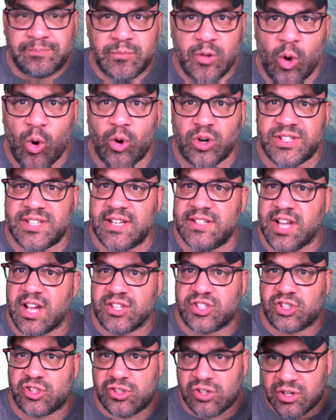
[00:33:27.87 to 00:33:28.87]
or CentOS
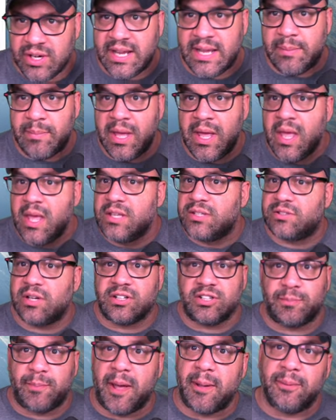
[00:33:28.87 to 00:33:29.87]
Stream
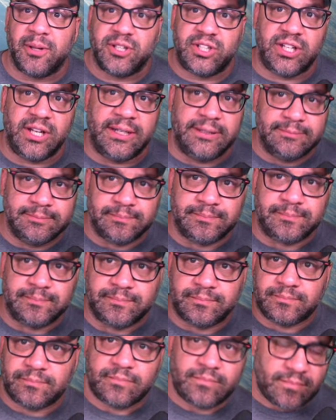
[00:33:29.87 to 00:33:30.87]
starts publishing
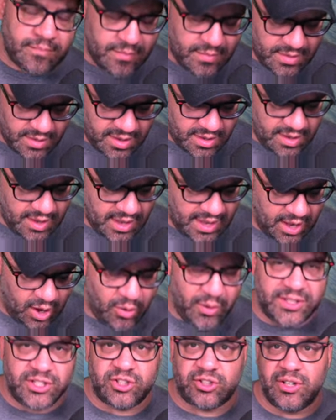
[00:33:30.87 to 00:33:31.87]
uh,
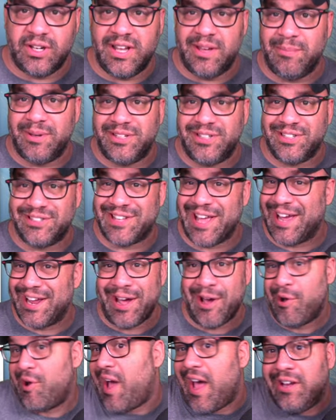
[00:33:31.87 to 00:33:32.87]
OSTree images, I
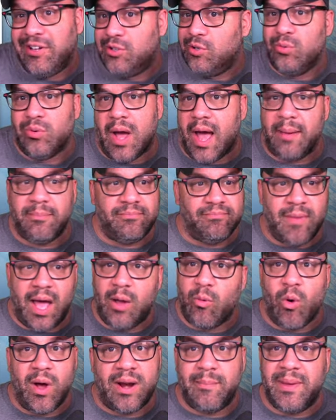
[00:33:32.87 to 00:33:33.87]
uh, I do I'm, I
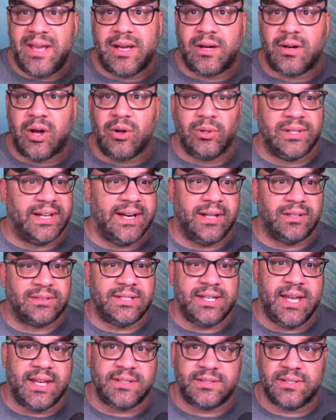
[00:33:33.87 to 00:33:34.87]
want to make a colon
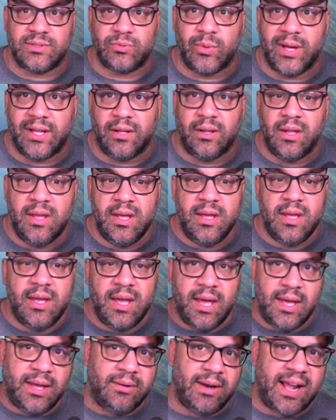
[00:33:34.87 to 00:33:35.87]
LTS as well,
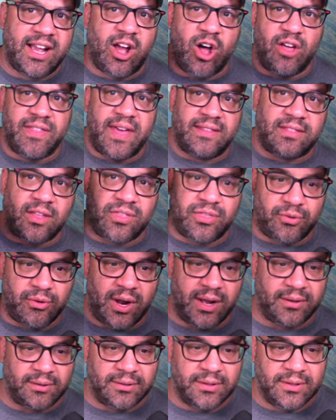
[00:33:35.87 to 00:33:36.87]
and I call that the
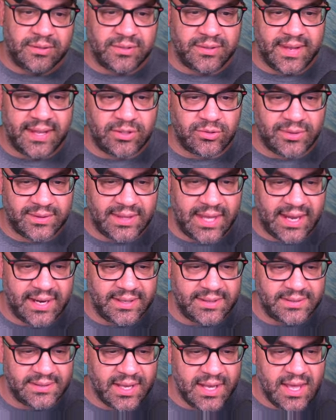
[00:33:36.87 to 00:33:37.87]
throttle. So that's what that
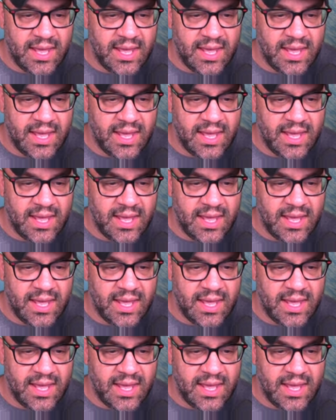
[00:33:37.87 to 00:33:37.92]
is.